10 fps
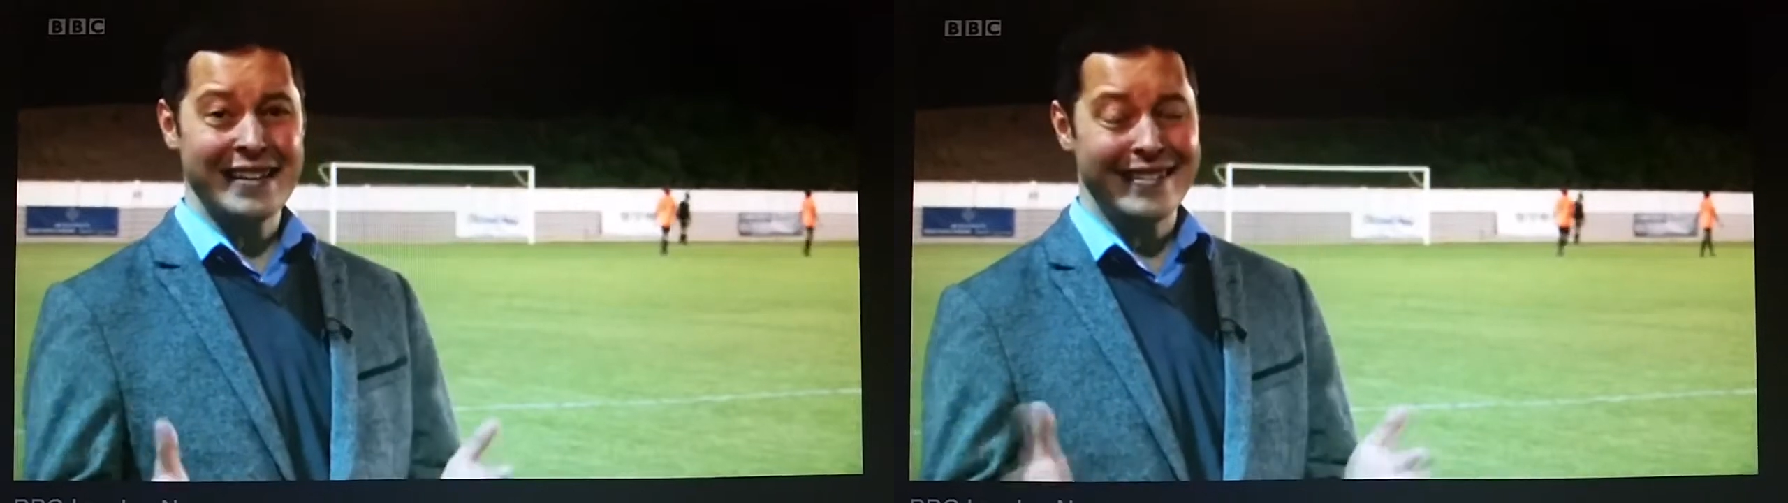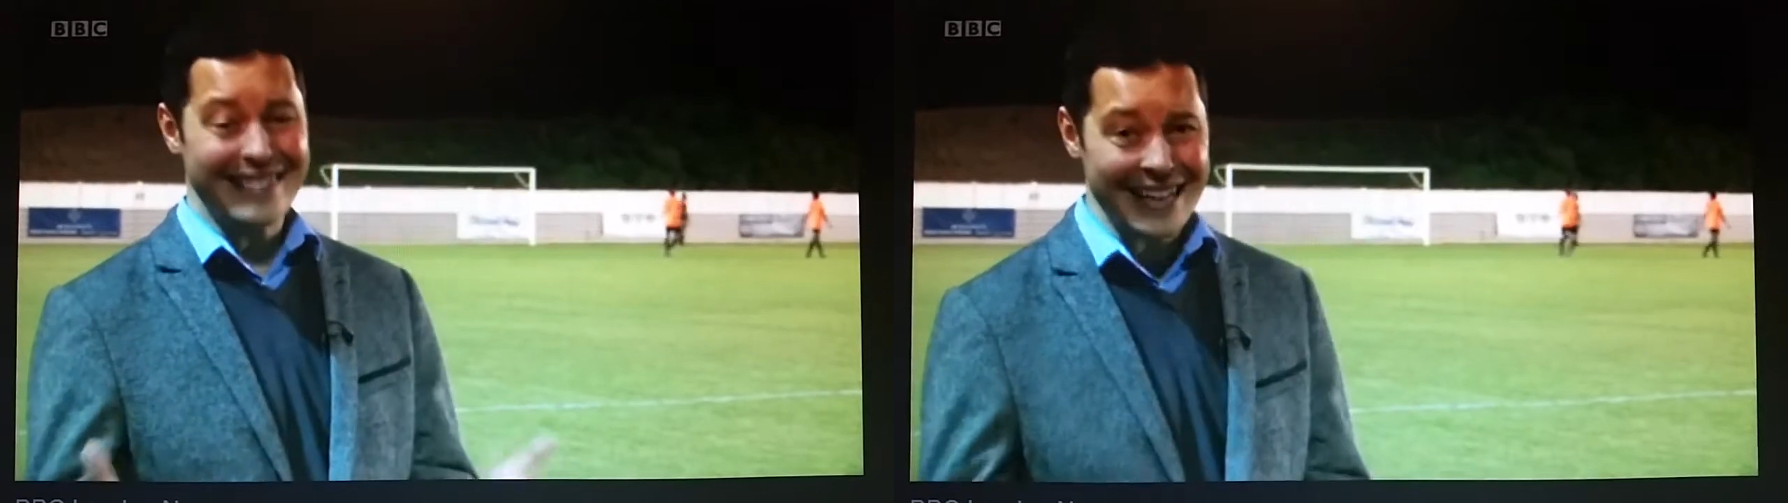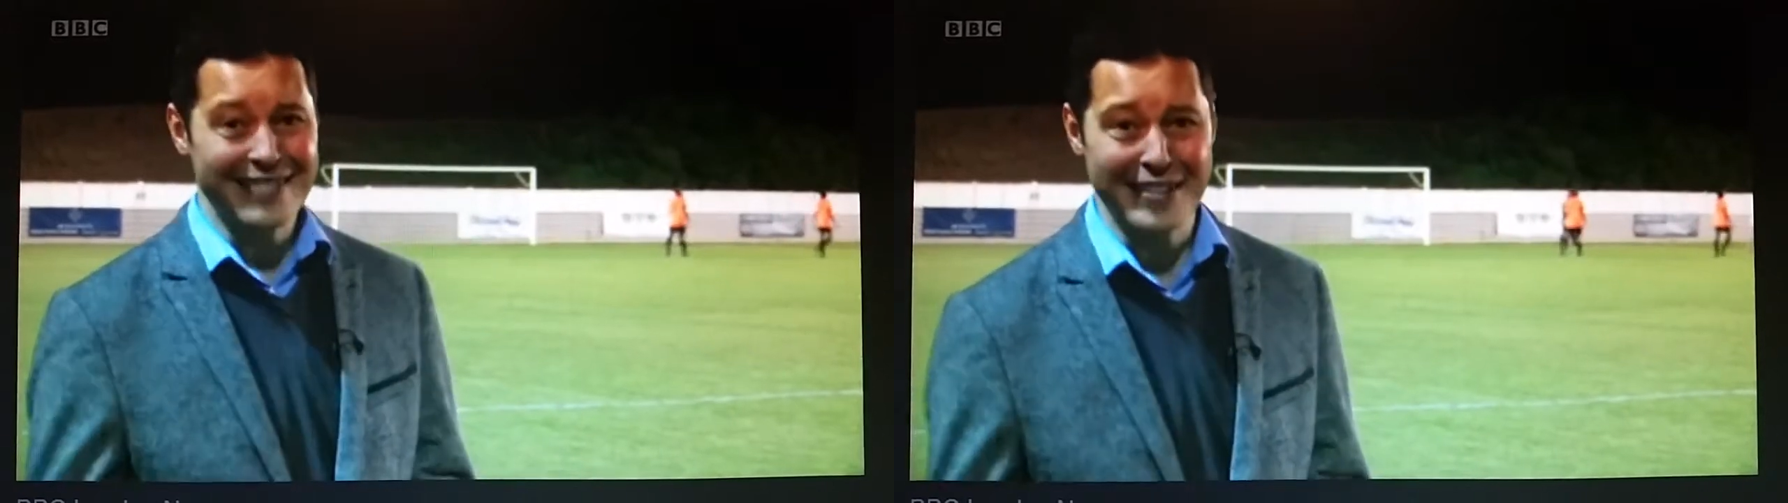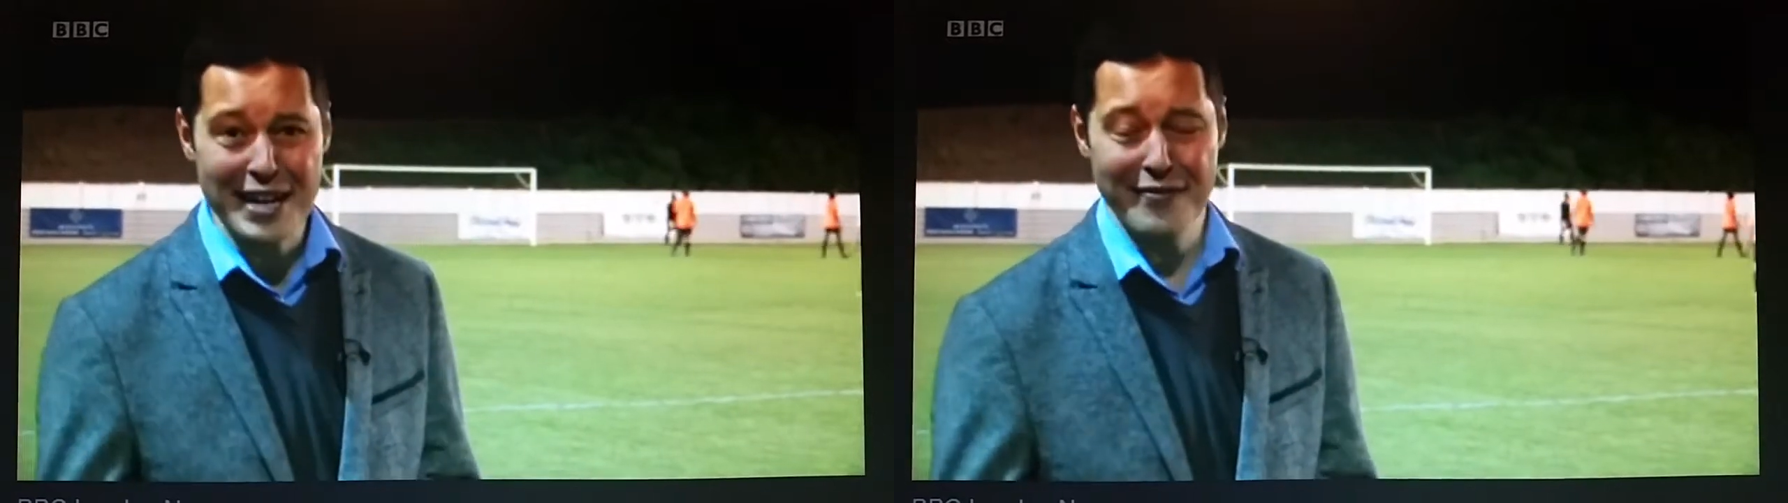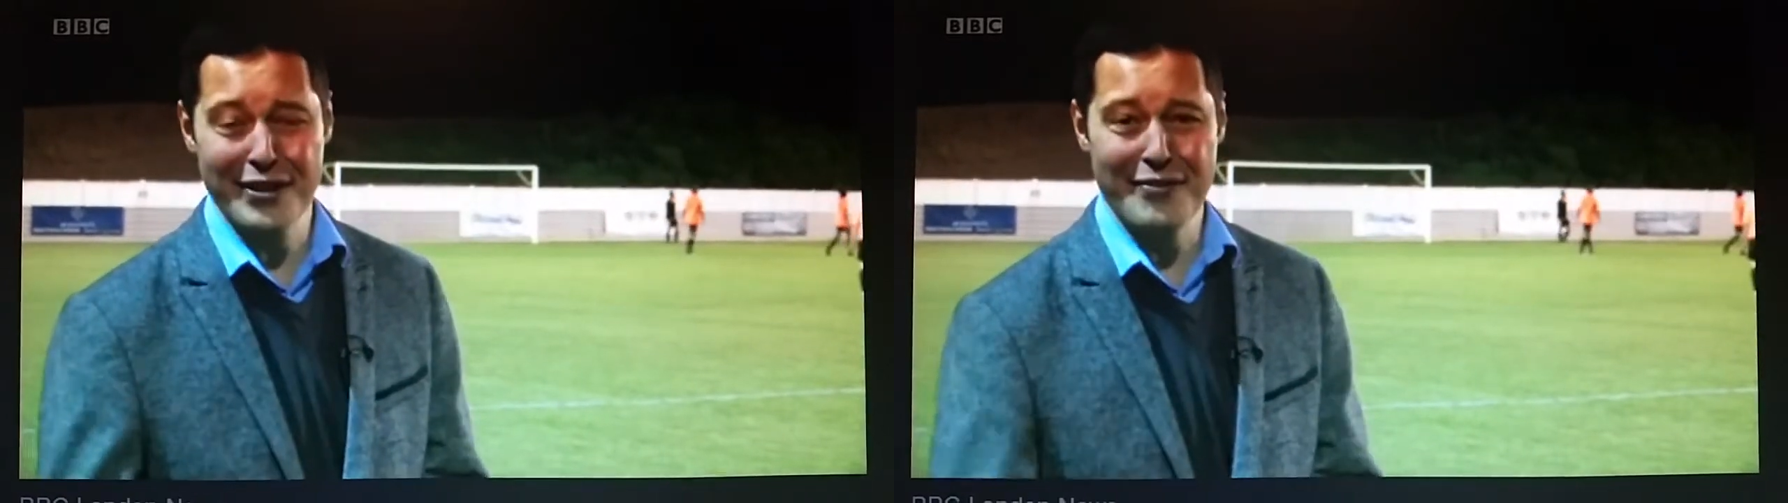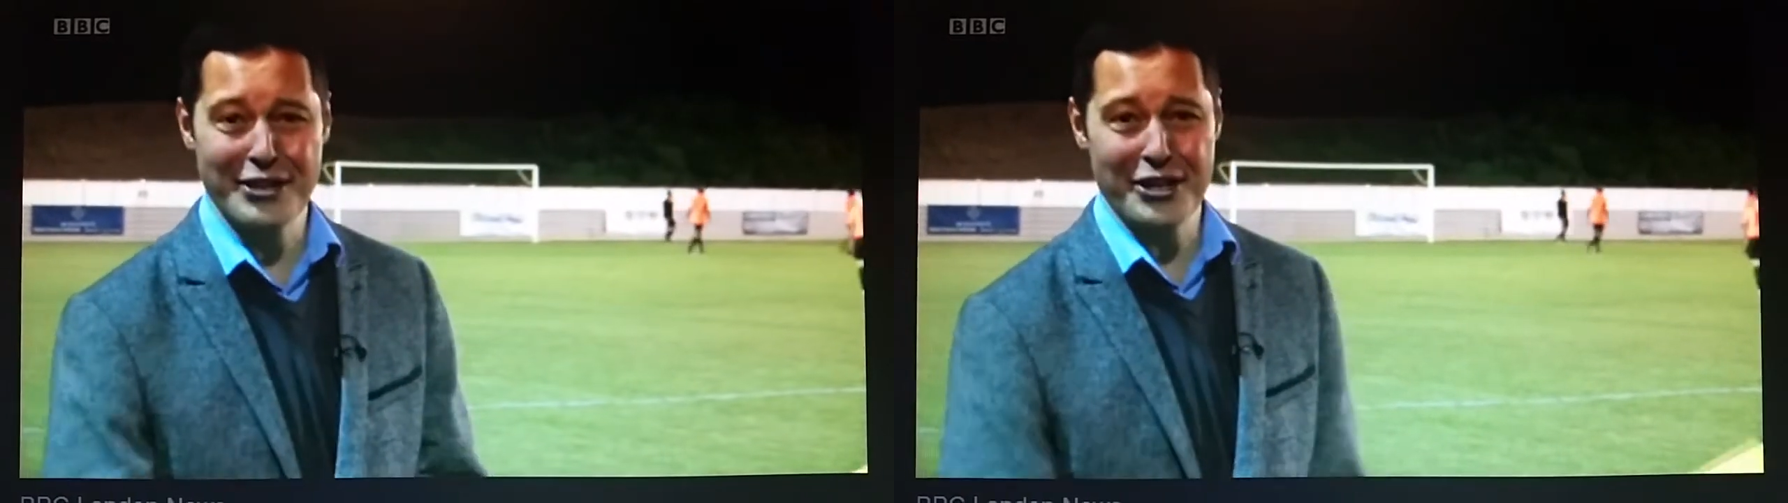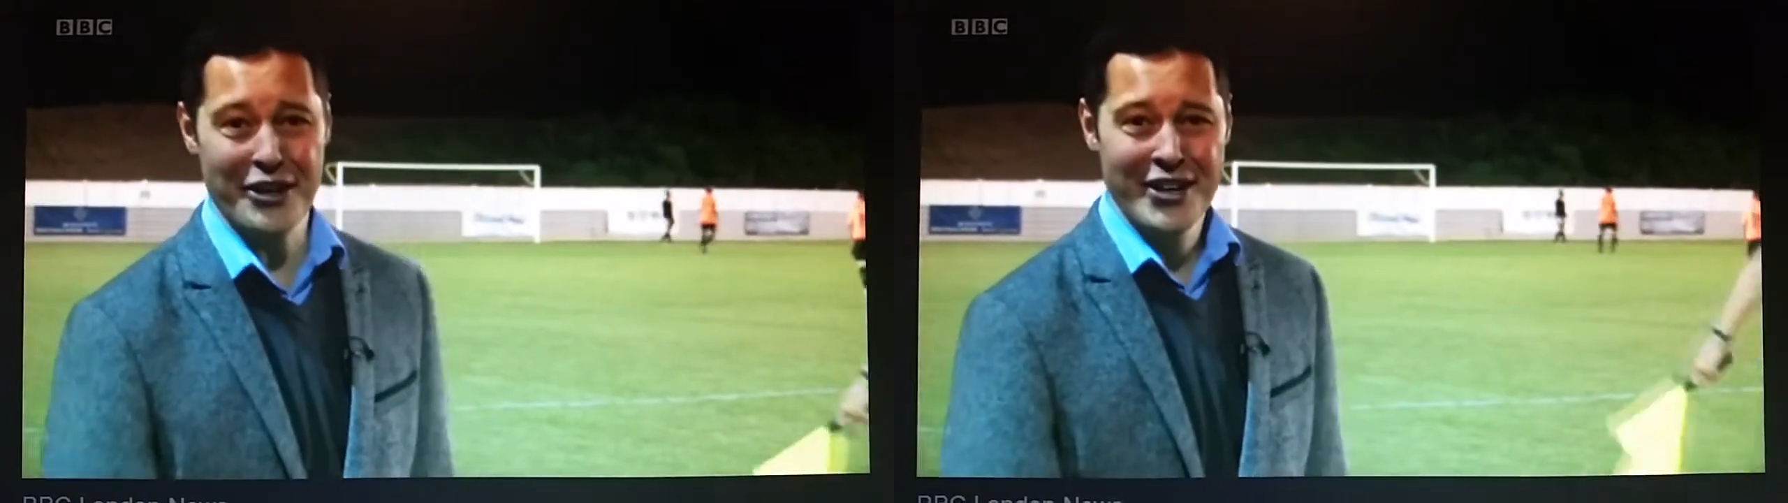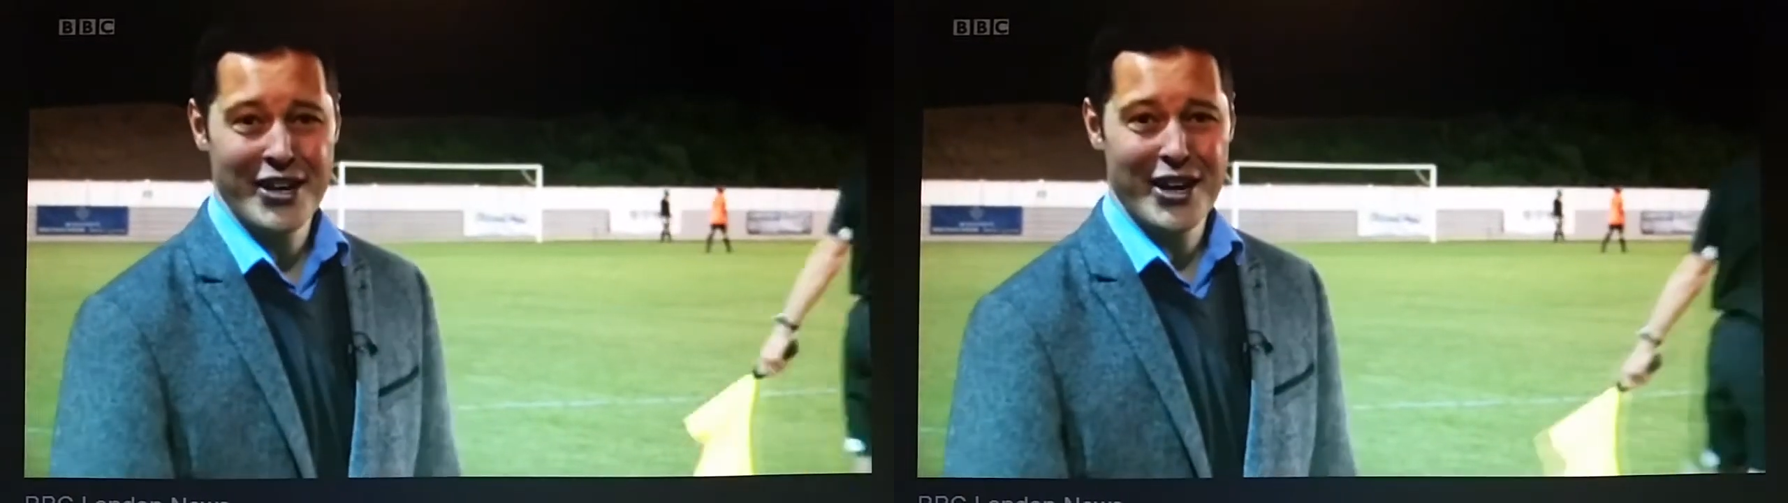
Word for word: 16th division